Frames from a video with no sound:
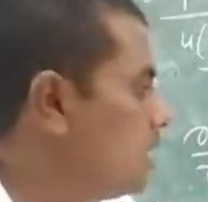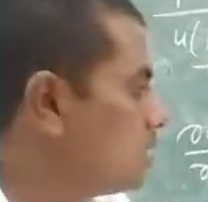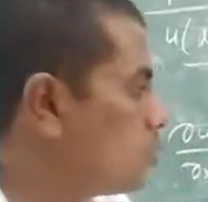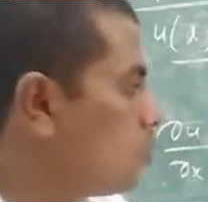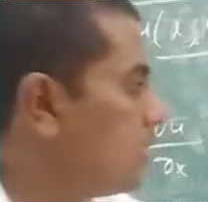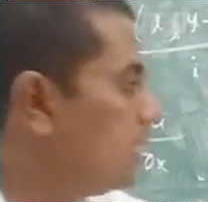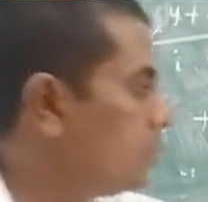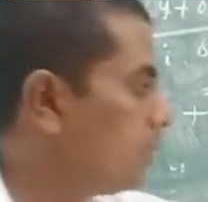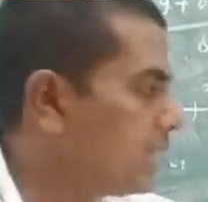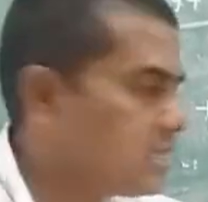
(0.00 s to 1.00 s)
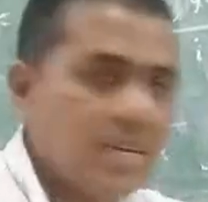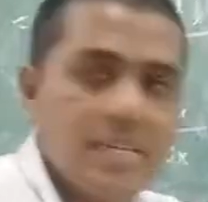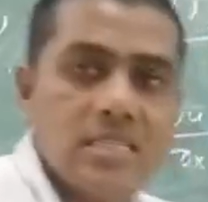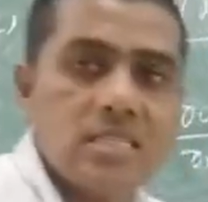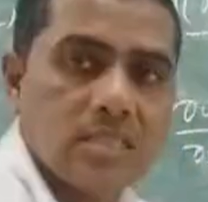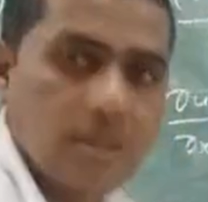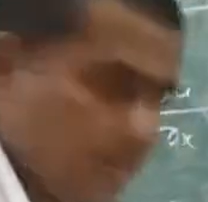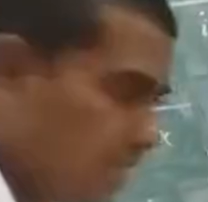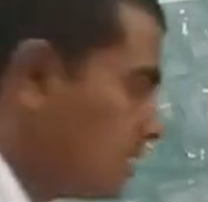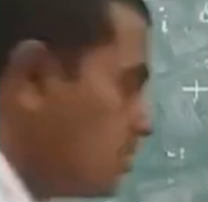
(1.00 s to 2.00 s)
So 1 into minus I is
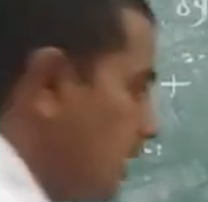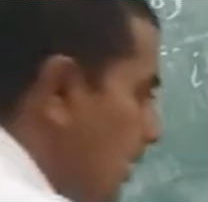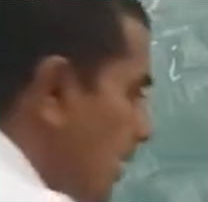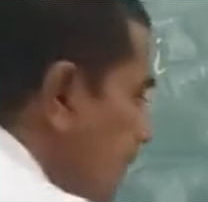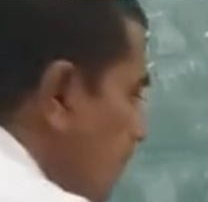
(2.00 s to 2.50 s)
minus I.